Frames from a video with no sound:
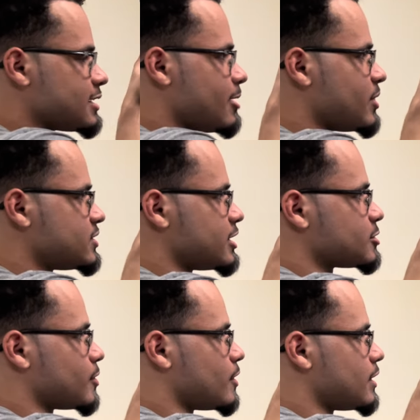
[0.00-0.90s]
minus x
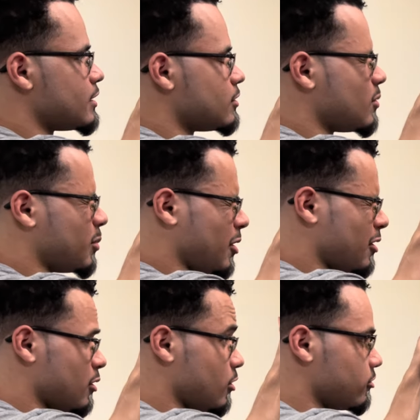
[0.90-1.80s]
bar
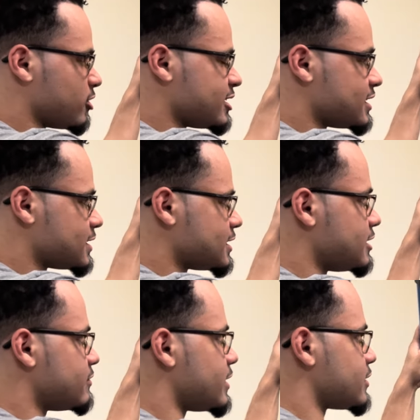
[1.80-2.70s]
over SST
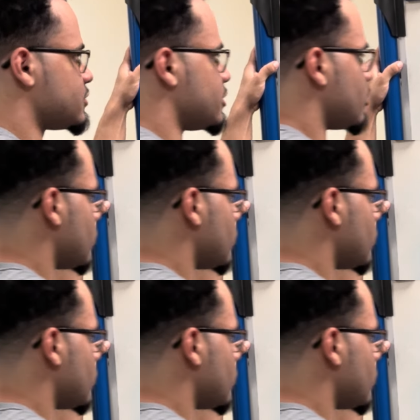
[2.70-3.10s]
of x. So